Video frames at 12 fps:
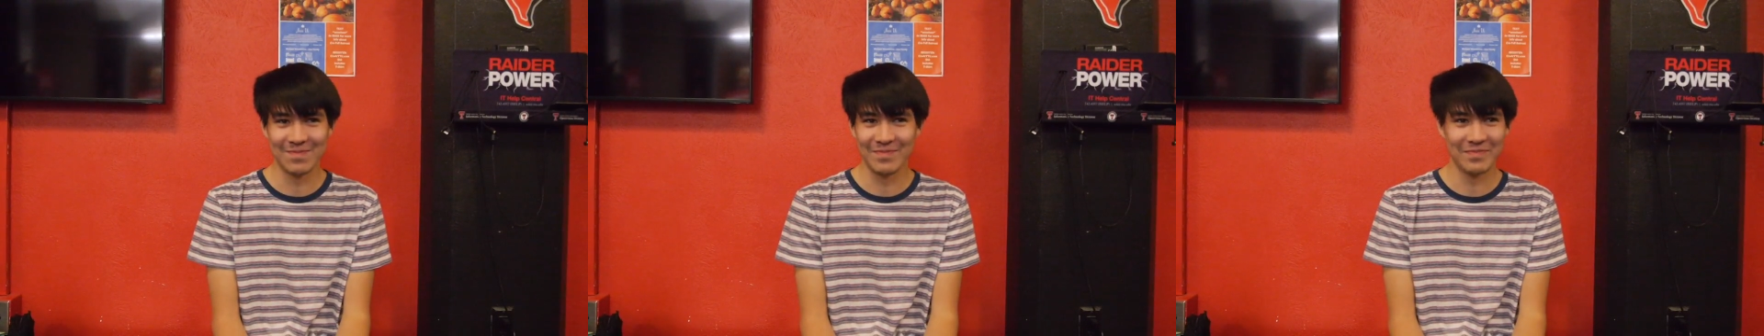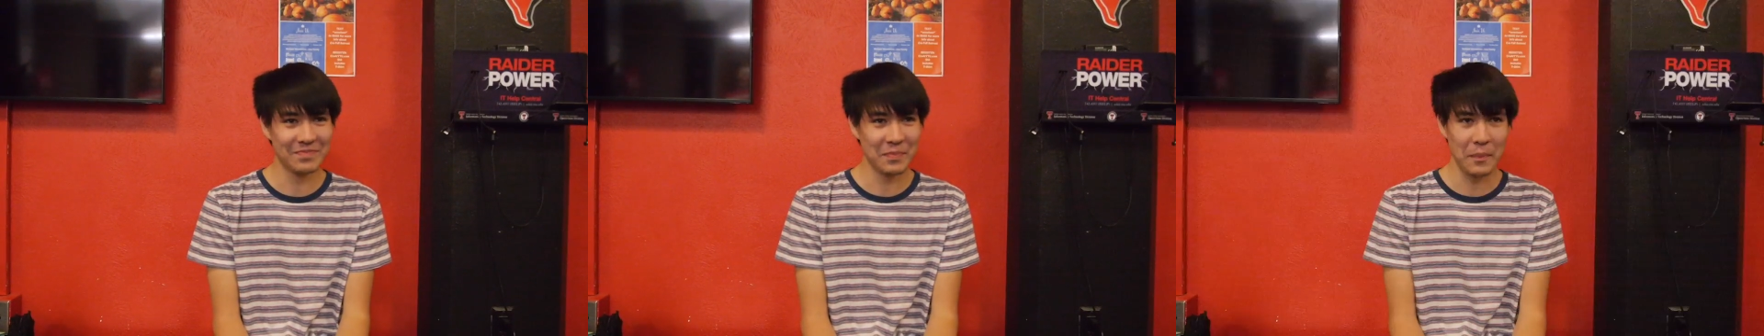Just
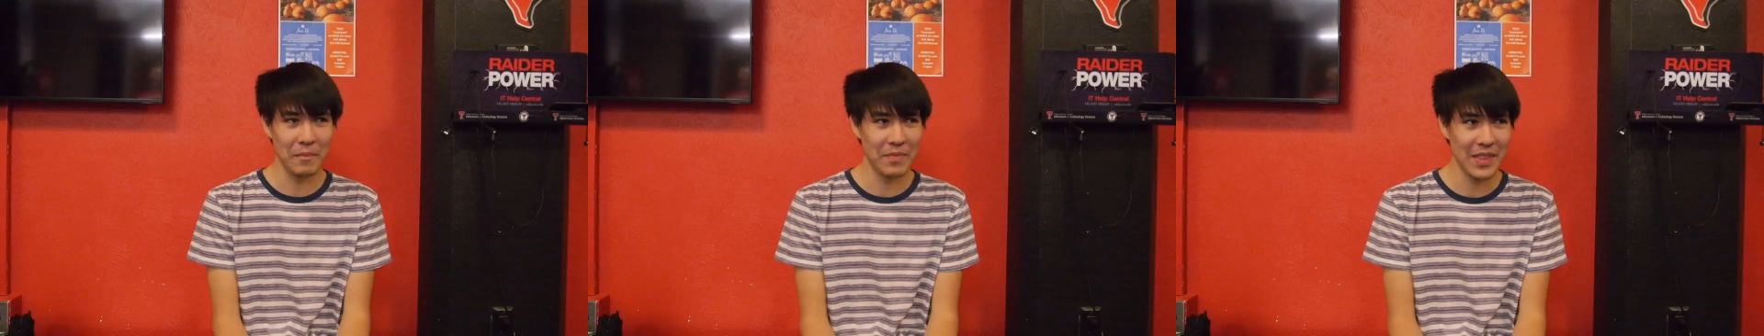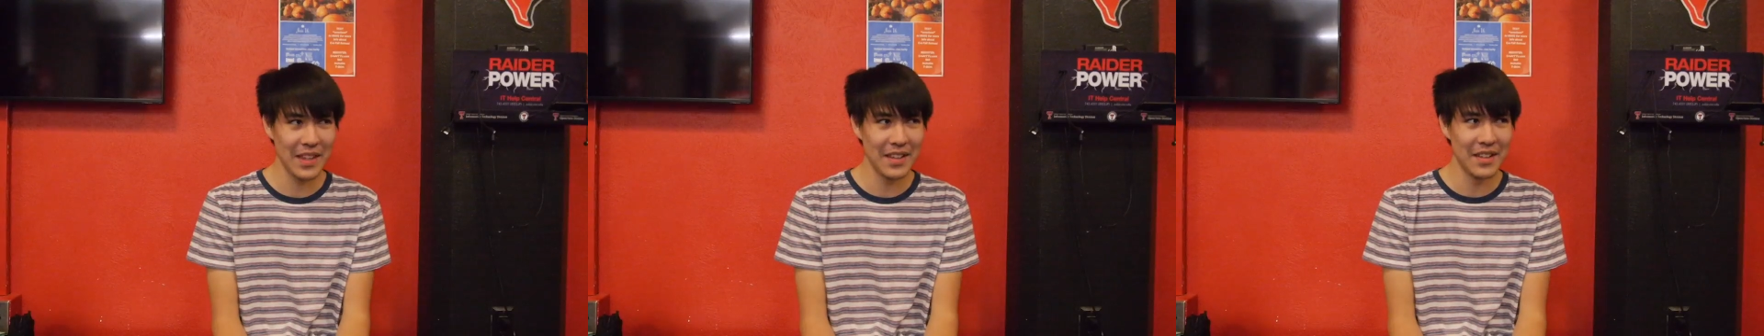tell me what's
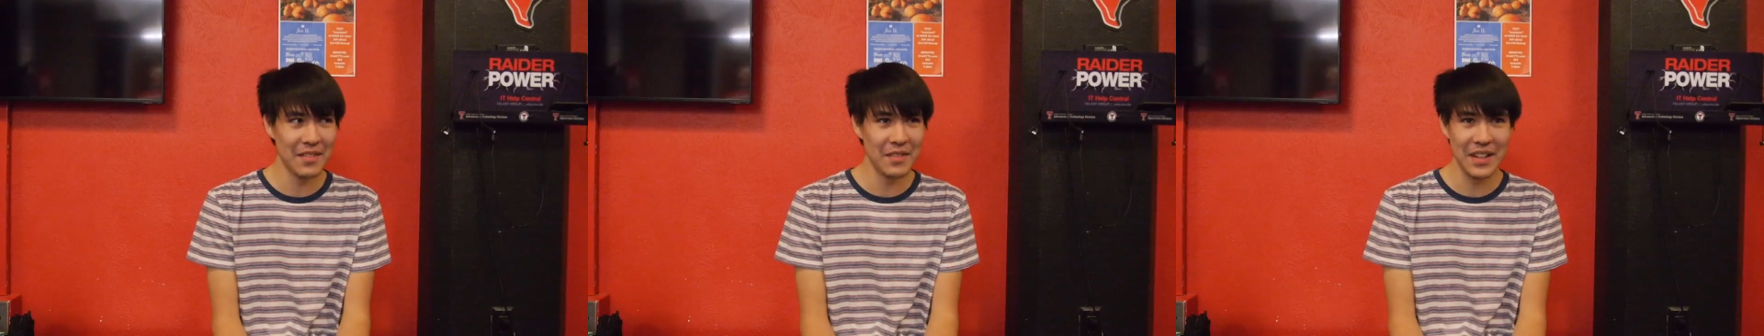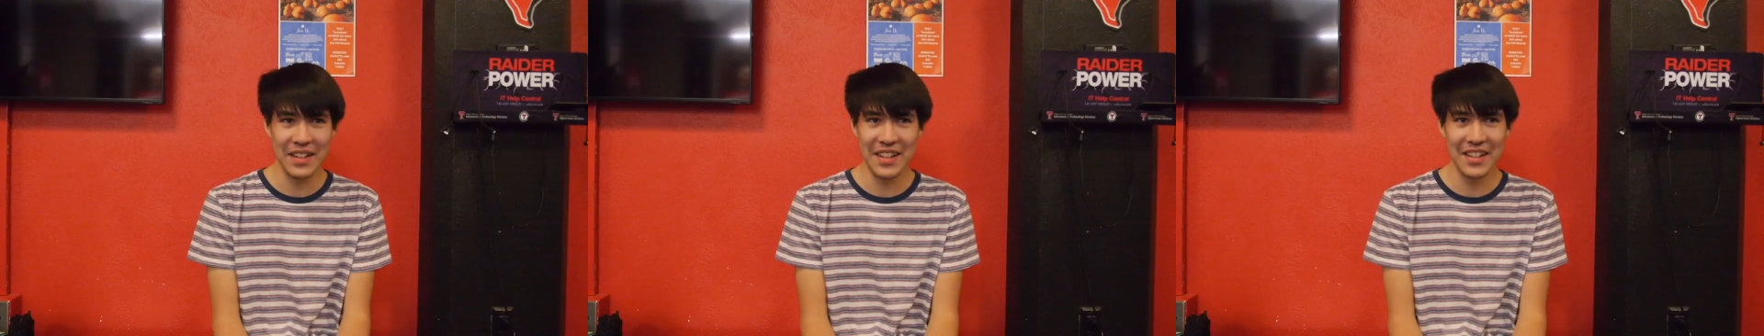going on.
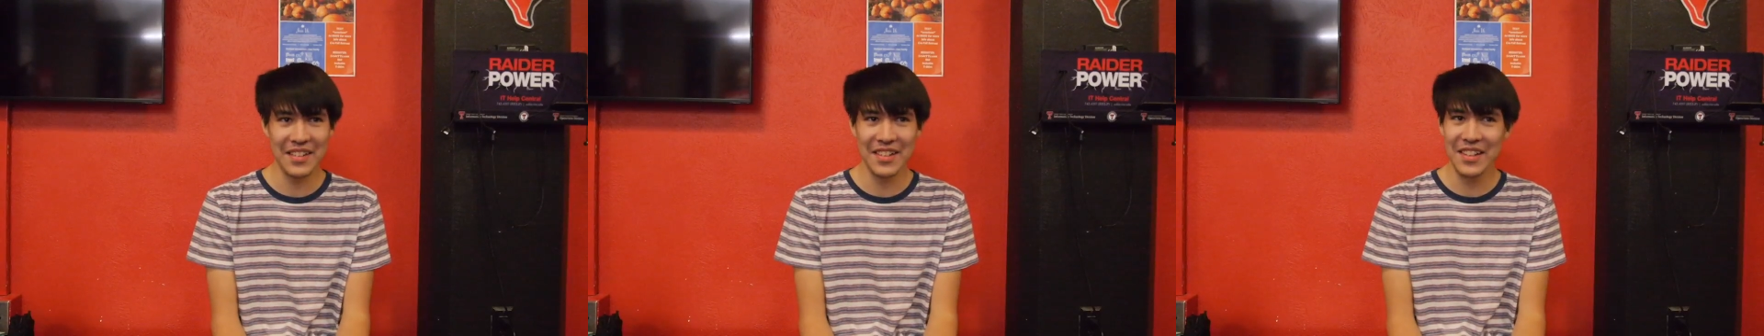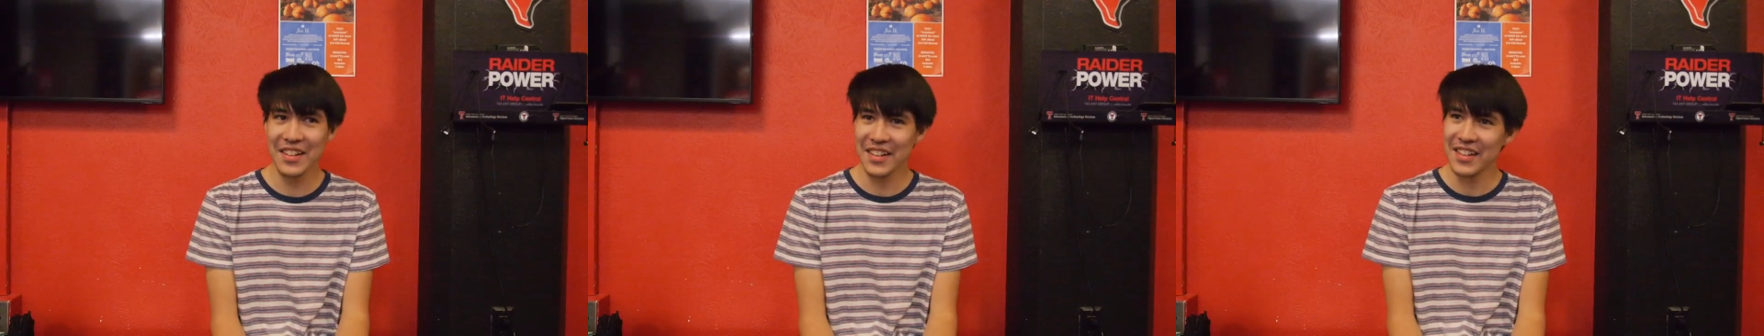Wait, D and
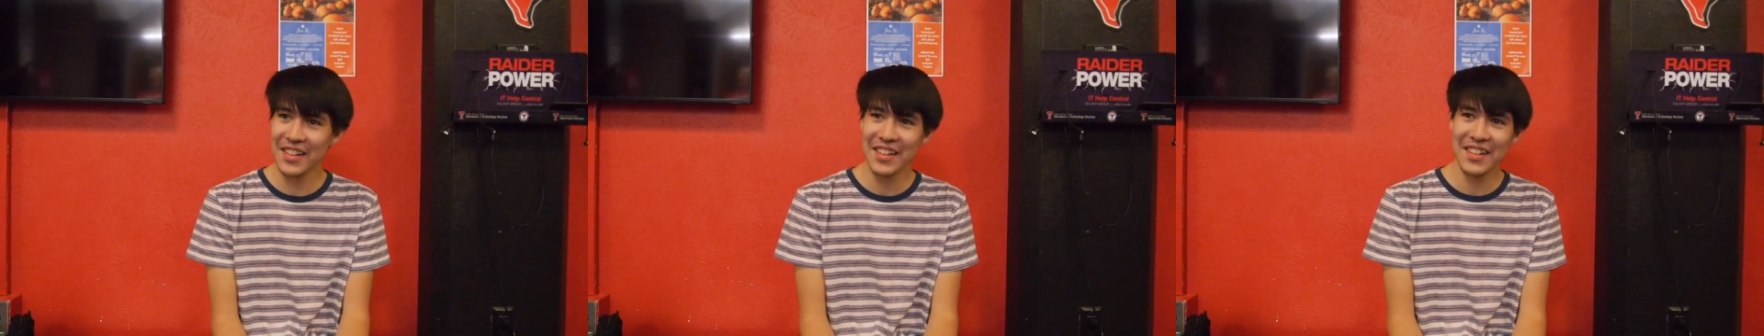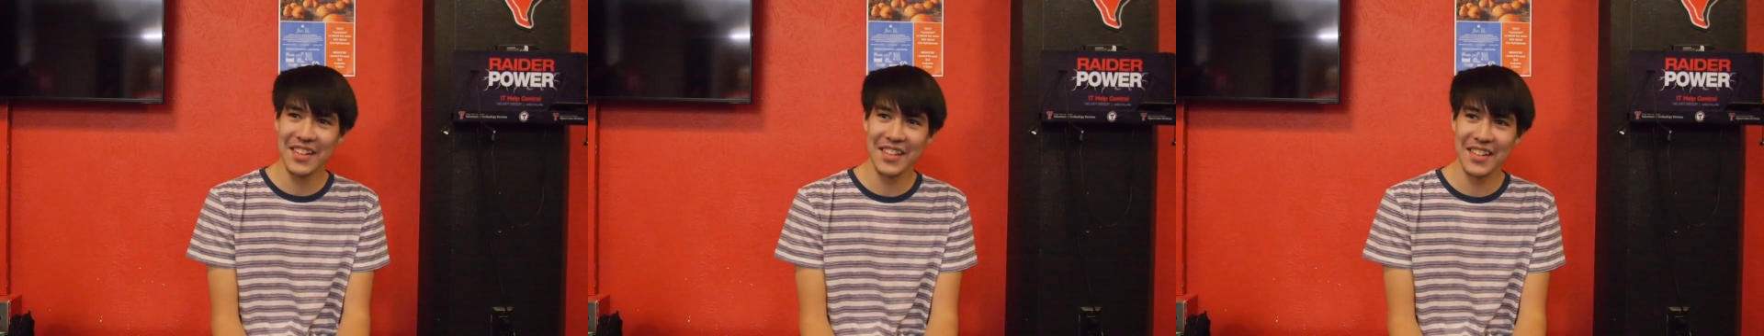D.
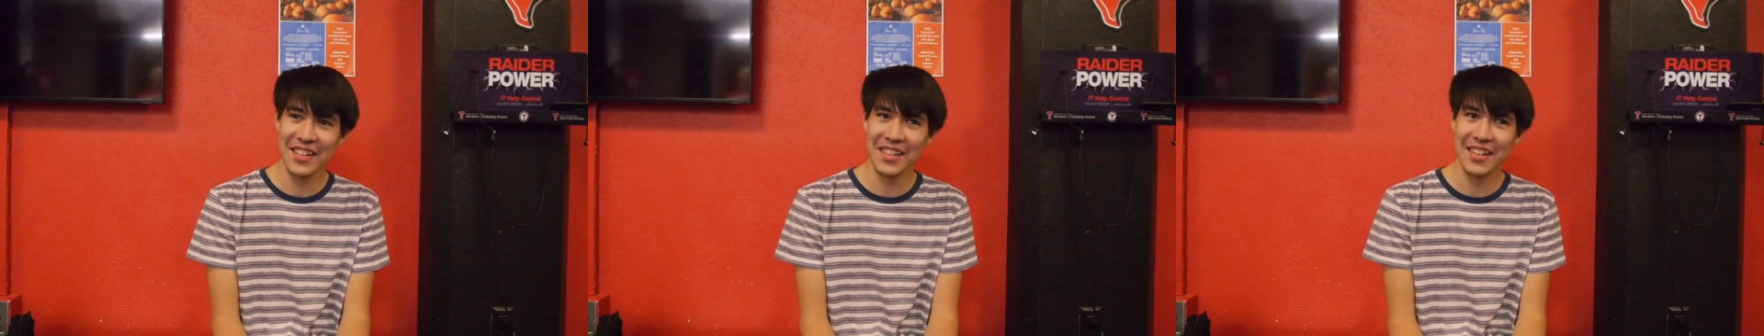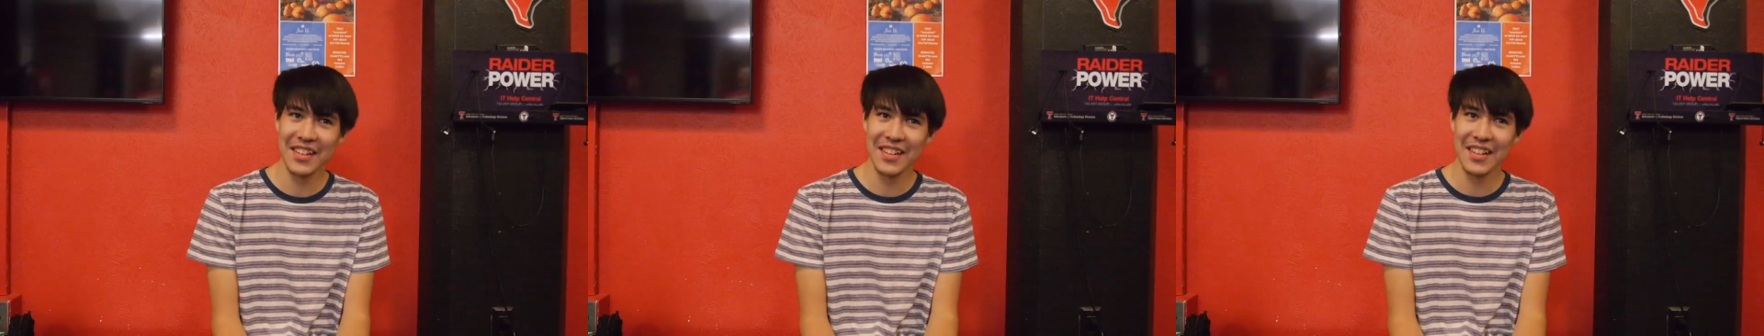
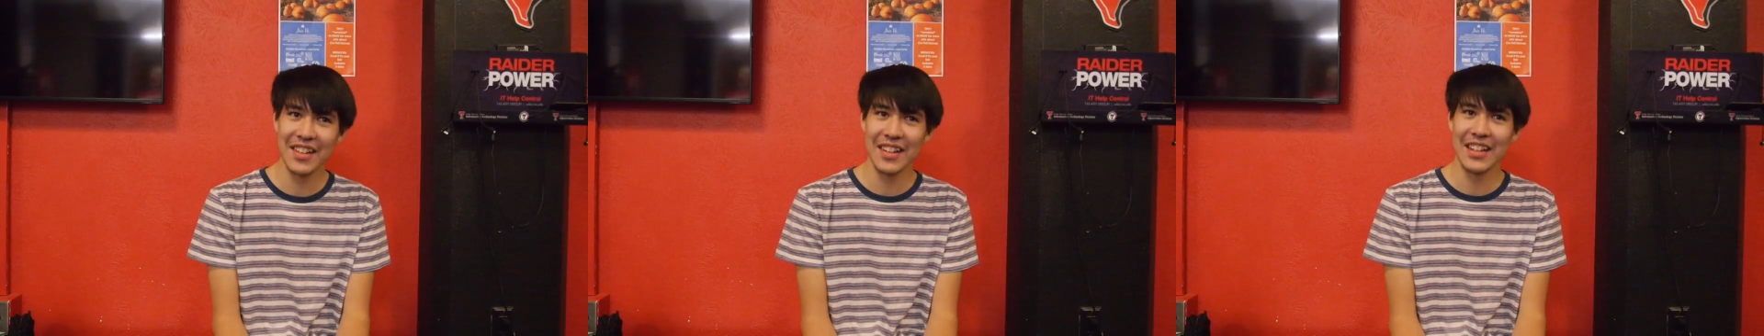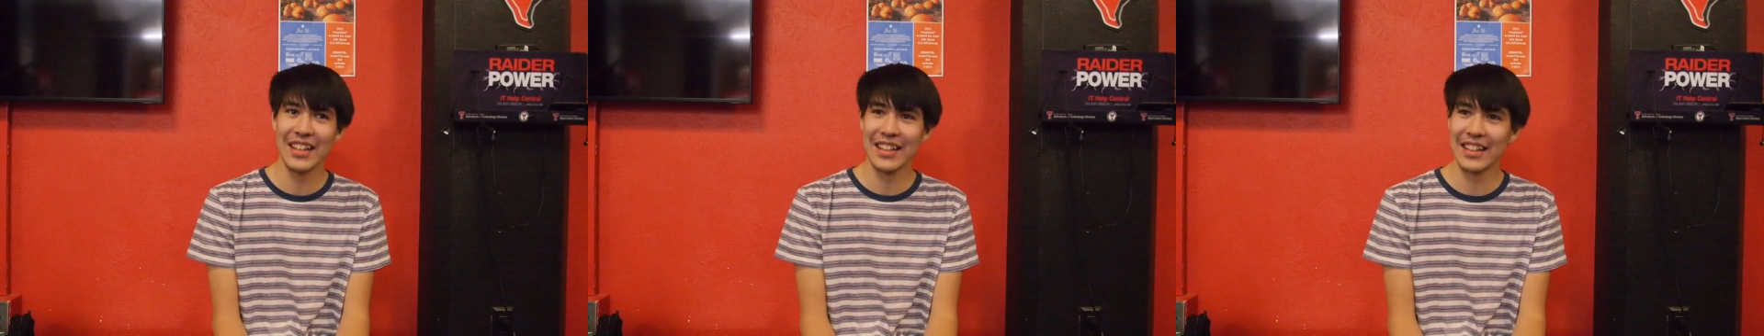Is this not
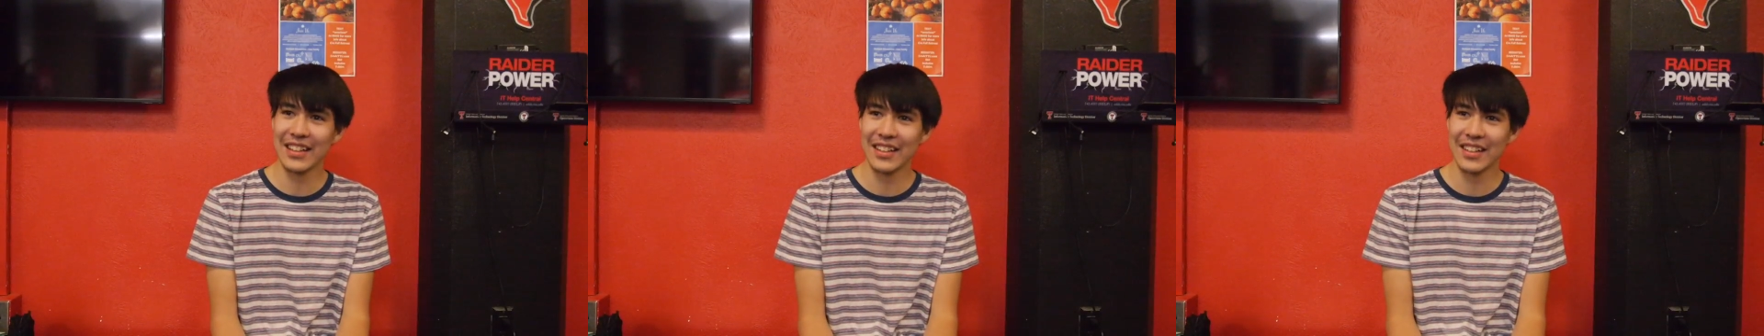D and D?